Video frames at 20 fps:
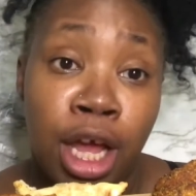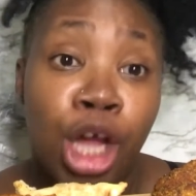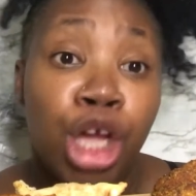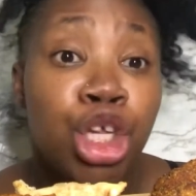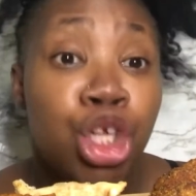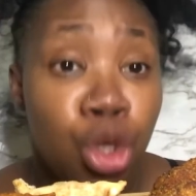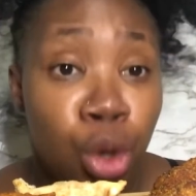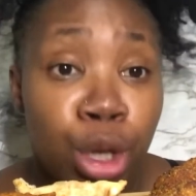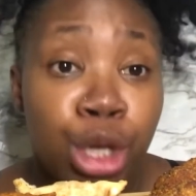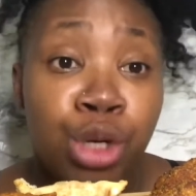
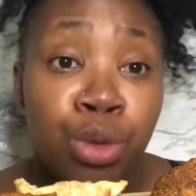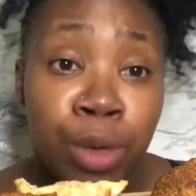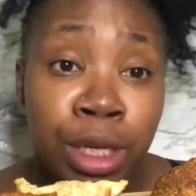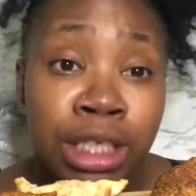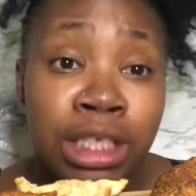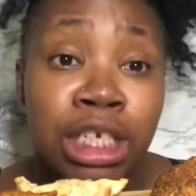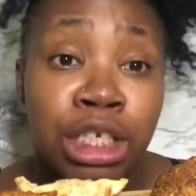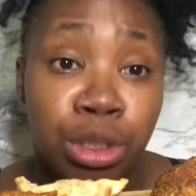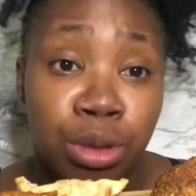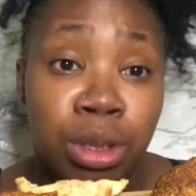You're doing
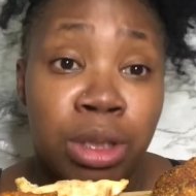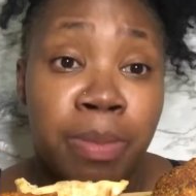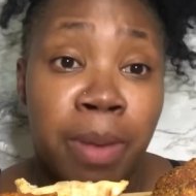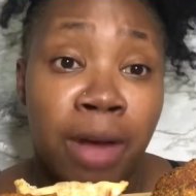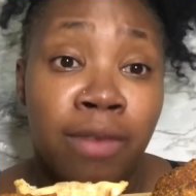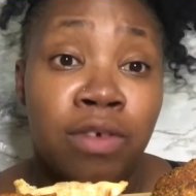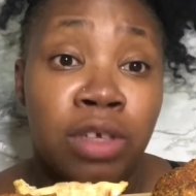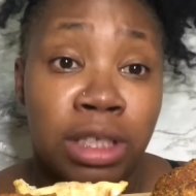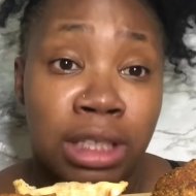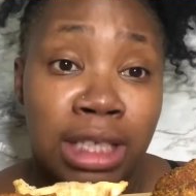
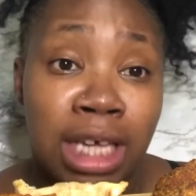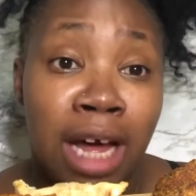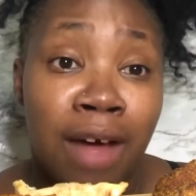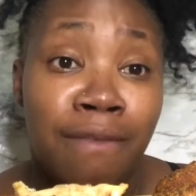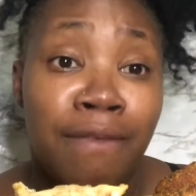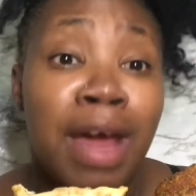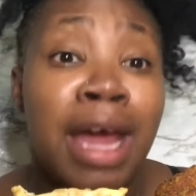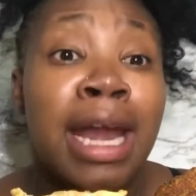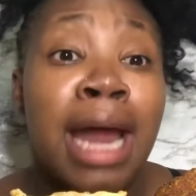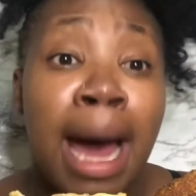disrespectful stuff,
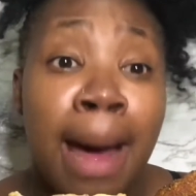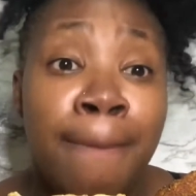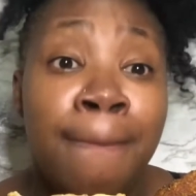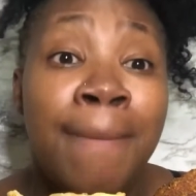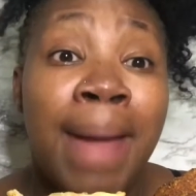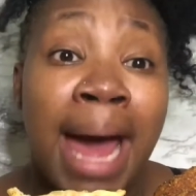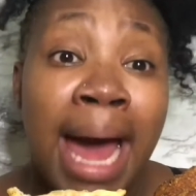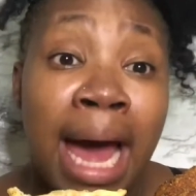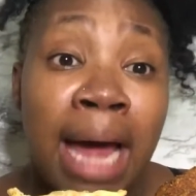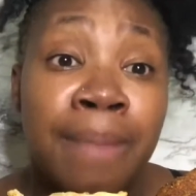and I'm
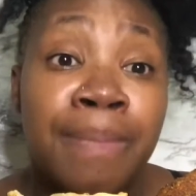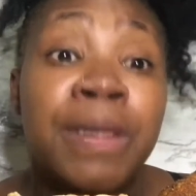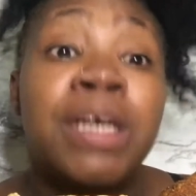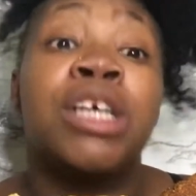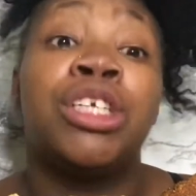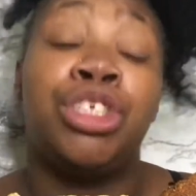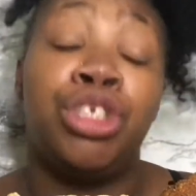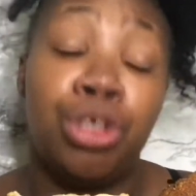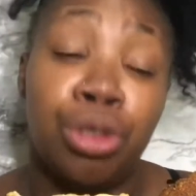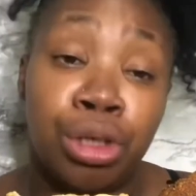mad
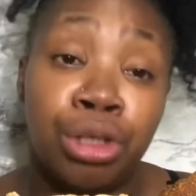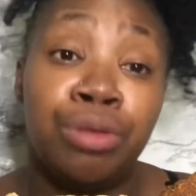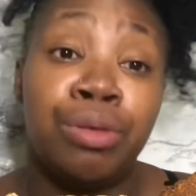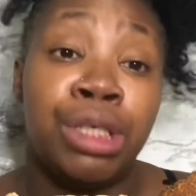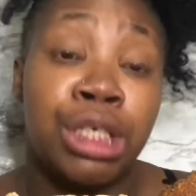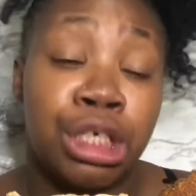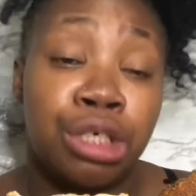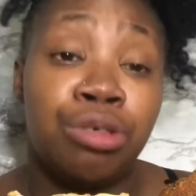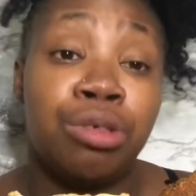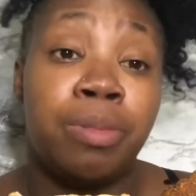because you're doing
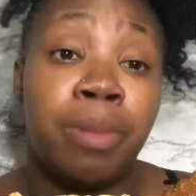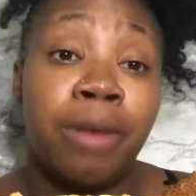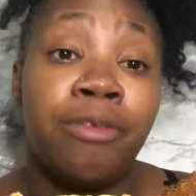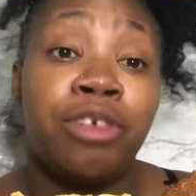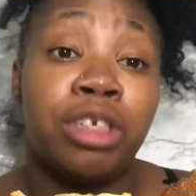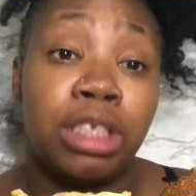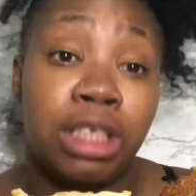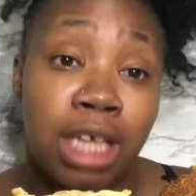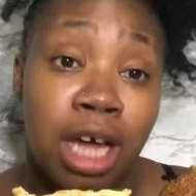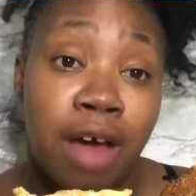disrespectful
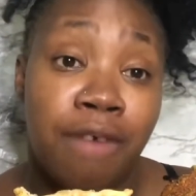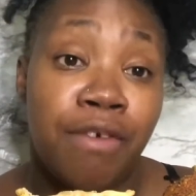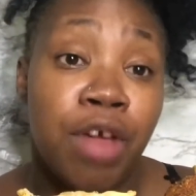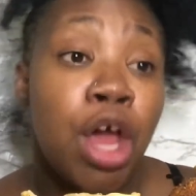stuff.